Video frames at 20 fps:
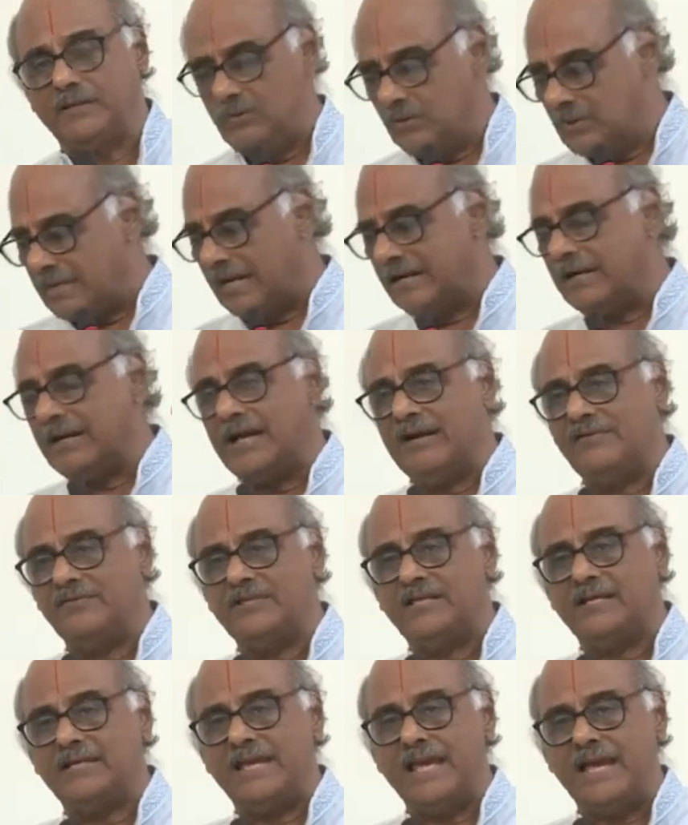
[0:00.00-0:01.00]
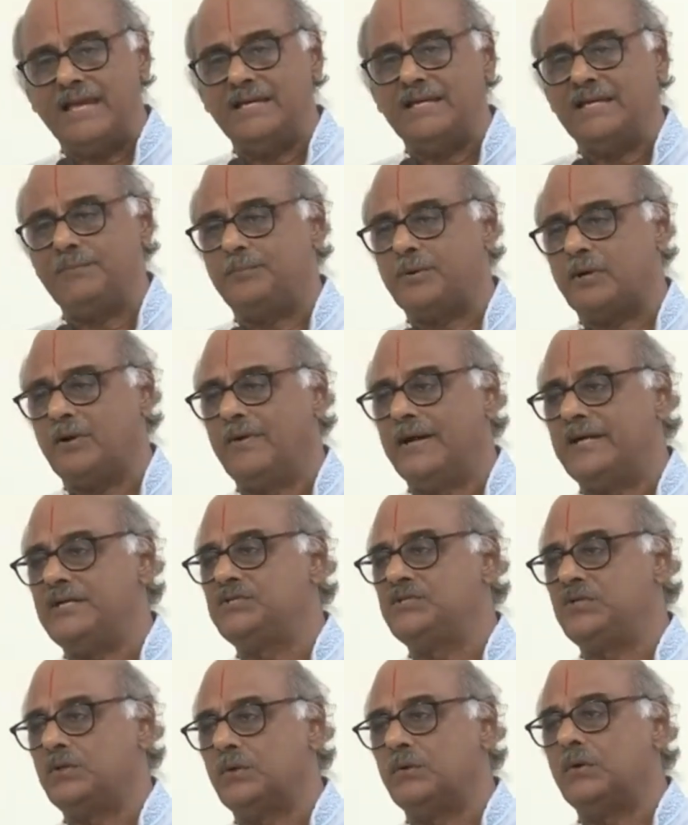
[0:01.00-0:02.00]
you can have the AI
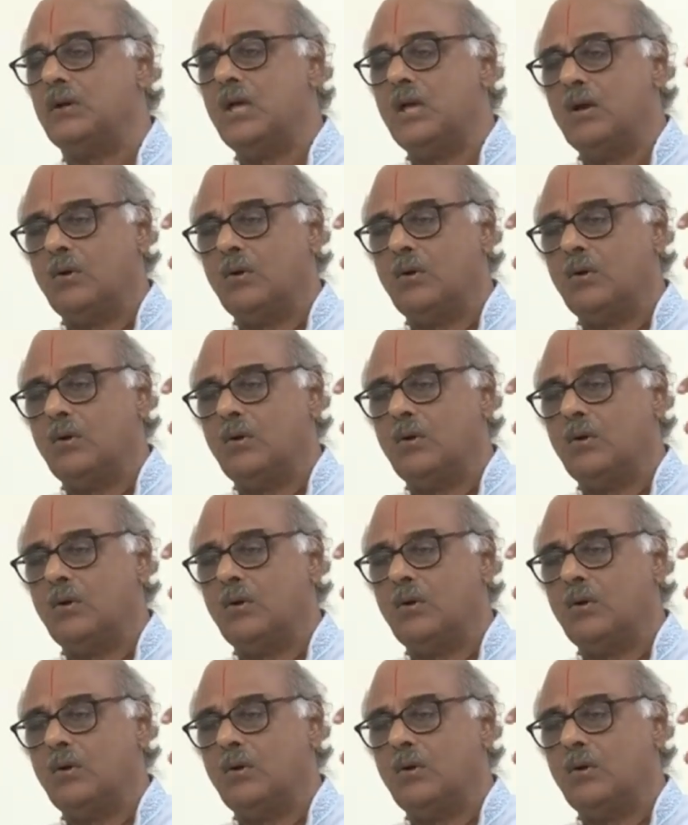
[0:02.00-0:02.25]
provides you,